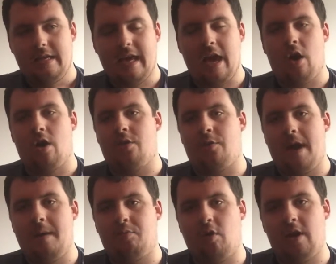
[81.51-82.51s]
Die Hard
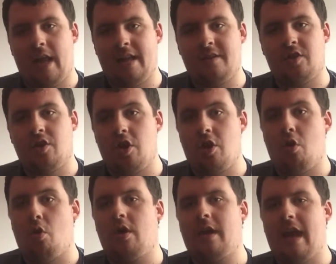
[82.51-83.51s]
3 brought it into New
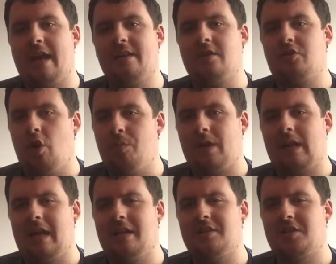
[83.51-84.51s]
York, into John
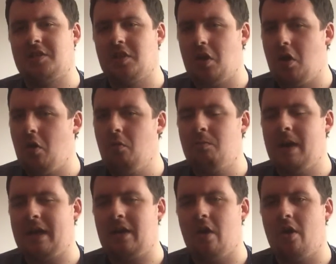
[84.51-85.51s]
McClane's own
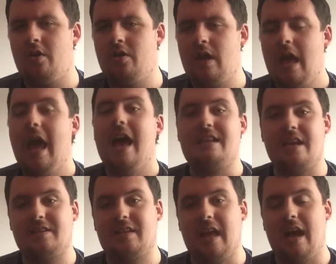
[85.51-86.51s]
back garden.
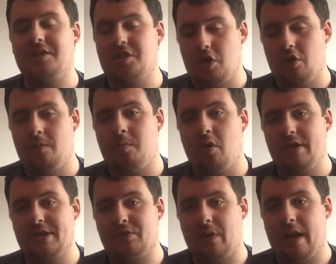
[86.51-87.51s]
Yes, that's the other
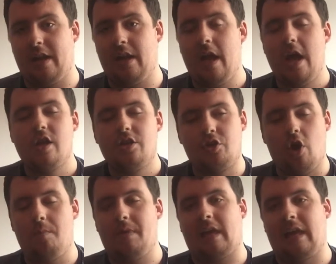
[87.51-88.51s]
point as well.
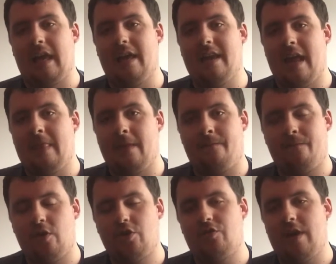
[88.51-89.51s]
John McClane in the
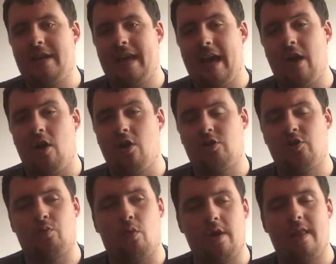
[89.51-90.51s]
first three Die Hards
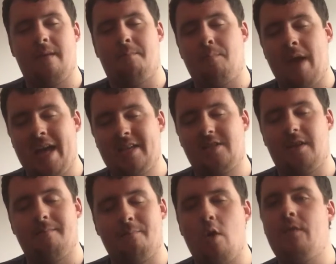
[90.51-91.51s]
is one of the best
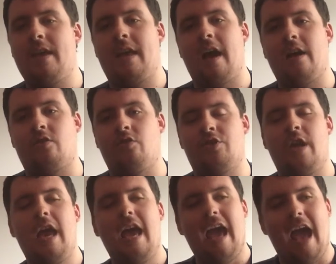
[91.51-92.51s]
movie characters
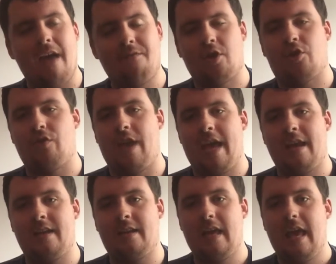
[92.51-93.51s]
ever
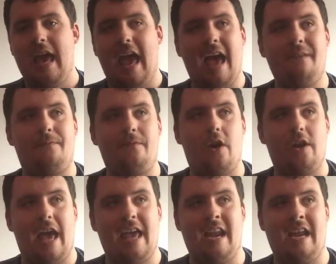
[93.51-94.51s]
created, if
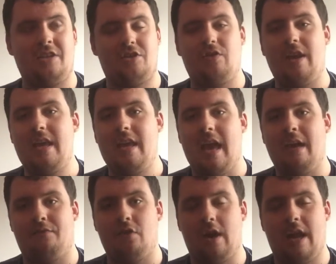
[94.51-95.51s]
not in history,
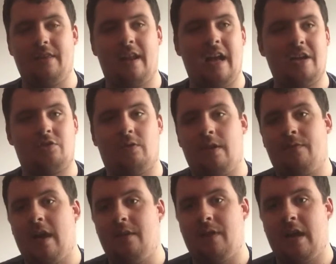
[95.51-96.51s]
if not in the last
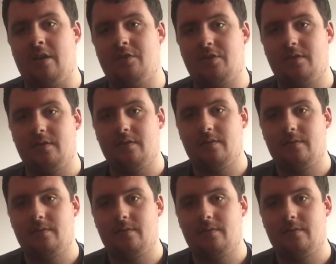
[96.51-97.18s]
25 years.